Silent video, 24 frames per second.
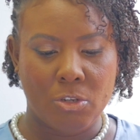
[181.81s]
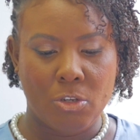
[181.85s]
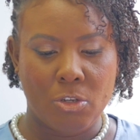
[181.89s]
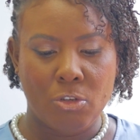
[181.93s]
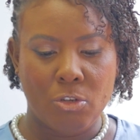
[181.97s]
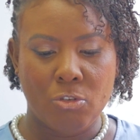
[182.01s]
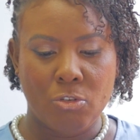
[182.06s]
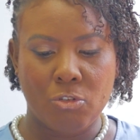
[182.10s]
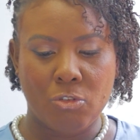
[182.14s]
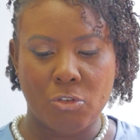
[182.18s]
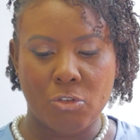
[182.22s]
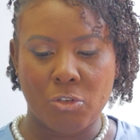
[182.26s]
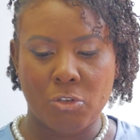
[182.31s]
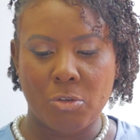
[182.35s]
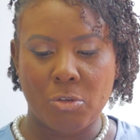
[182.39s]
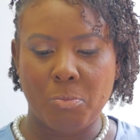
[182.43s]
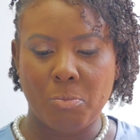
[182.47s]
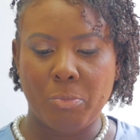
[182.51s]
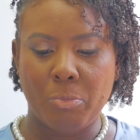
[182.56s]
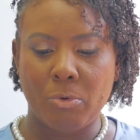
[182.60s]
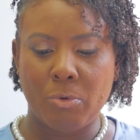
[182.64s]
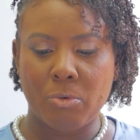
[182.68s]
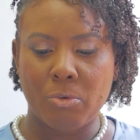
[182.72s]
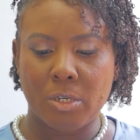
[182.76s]
So the
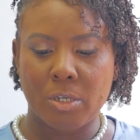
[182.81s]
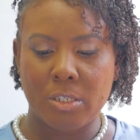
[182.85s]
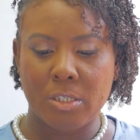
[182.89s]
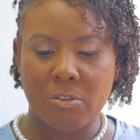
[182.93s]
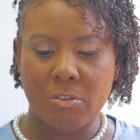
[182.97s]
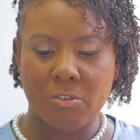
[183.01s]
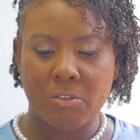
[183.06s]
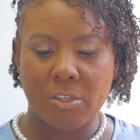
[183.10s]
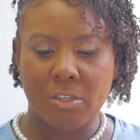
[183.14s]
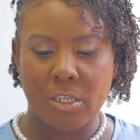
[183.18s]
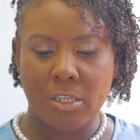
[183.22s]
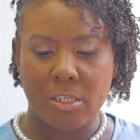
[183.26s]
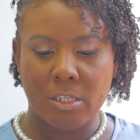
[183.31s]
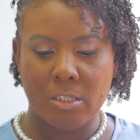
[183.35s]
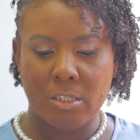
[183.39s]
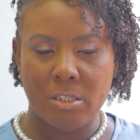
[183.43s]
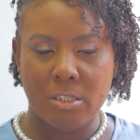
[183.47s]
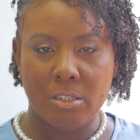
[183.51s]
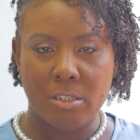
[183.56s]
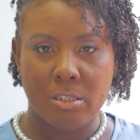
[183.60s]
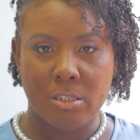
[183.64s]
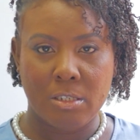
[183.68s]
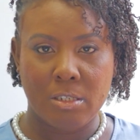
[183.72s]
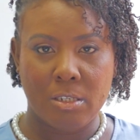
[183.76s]
broken skin,
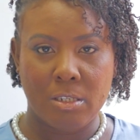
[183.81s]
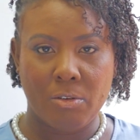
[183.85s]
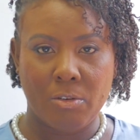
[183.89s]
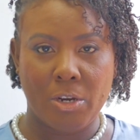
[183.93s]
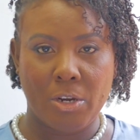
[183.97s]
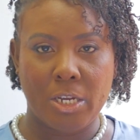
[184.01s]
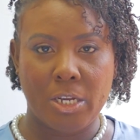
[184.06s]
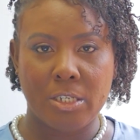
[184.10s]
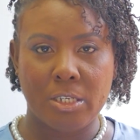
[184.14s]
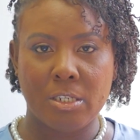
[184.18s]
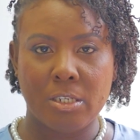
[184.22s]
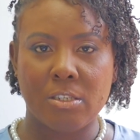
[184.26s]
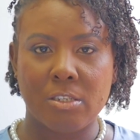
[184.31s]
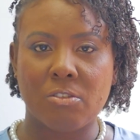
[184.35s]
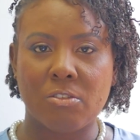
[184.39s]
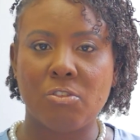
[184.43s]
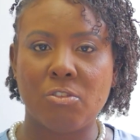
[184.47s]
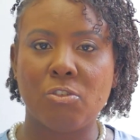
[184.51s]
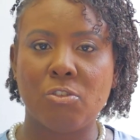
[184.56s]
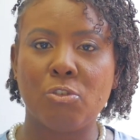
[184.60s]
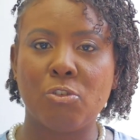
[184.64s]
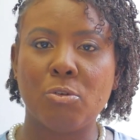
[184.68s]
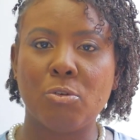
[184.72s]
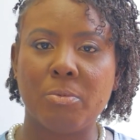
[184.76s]
right? It's
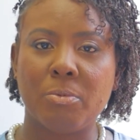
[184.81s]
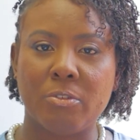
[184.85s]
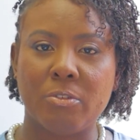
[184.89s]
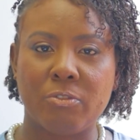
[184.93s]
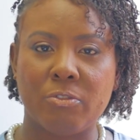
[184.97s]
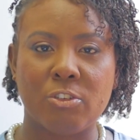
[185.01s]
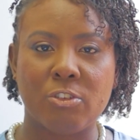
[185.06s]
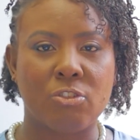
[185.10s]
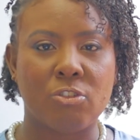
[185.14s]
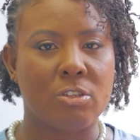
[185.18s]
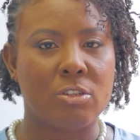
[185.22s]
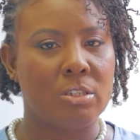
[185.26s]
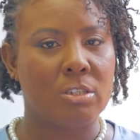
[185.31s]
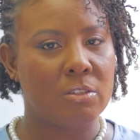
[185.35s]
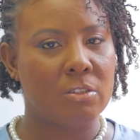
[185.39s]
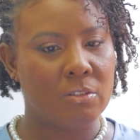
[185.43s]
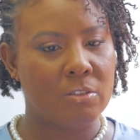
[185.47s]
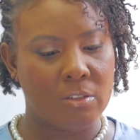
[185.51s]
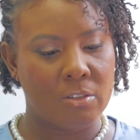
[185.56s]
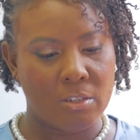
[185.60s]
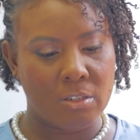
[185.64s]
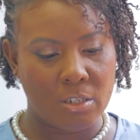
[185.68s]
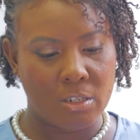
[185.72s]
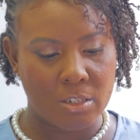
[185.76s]
superficial, it's
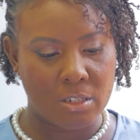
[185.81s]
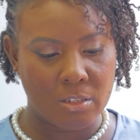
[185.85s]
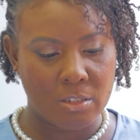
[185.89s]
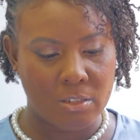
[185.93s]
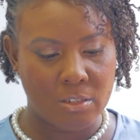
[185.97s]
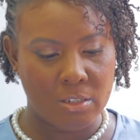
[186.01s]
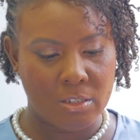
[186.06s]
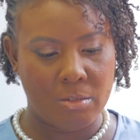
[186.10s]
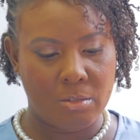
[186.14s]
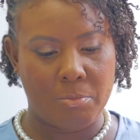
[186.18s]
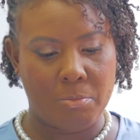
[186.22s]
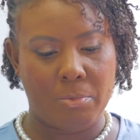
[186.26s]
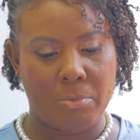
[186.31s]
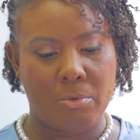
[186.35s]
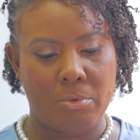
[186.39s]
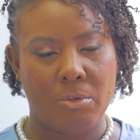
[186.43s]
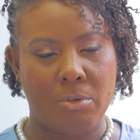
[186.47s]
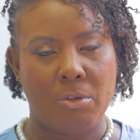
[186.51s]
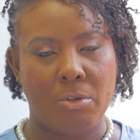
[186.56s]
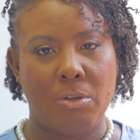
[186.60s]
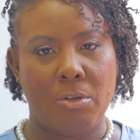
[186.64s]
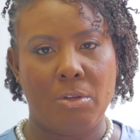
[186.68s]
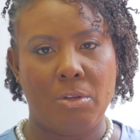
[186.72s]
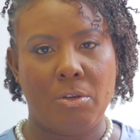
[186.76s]
not deep,
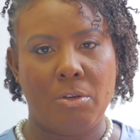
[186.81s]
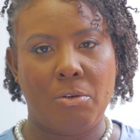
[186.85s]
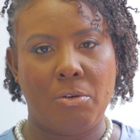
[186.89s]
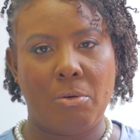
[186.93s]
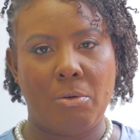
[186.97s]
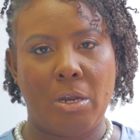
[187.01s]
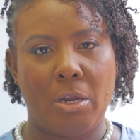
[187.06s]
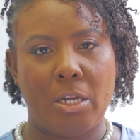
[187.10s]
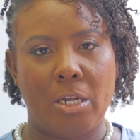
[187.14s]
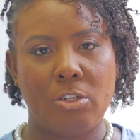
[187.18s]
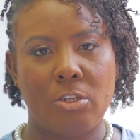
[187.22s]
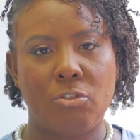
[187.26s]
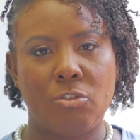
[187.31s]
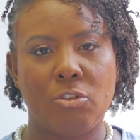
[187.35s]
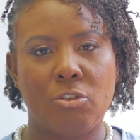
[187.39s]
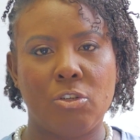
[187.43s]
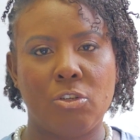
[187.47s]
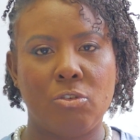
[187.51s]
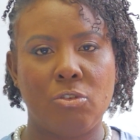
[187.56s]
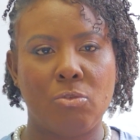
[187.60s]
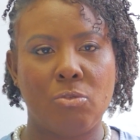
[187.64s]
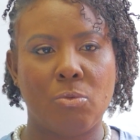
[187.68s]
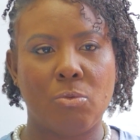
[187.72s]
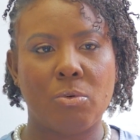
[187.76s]
right? So
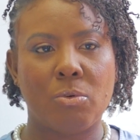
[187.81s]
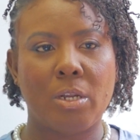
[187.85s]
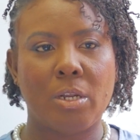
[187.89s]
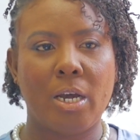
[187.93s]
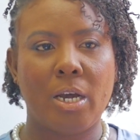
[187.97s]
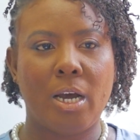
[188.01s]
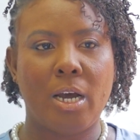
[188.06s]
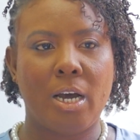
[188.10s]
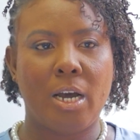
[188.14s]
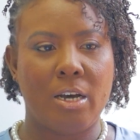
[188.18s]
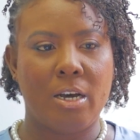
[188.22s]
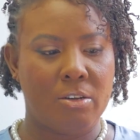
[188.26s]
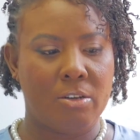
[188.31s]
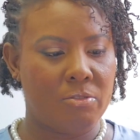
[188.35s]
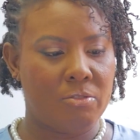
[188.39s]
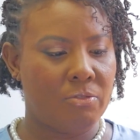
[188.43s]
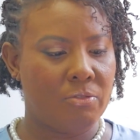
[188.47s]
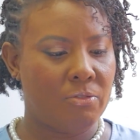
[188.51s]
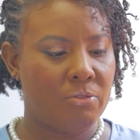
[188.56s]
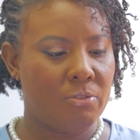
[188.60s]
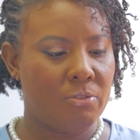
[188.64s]
you don't have,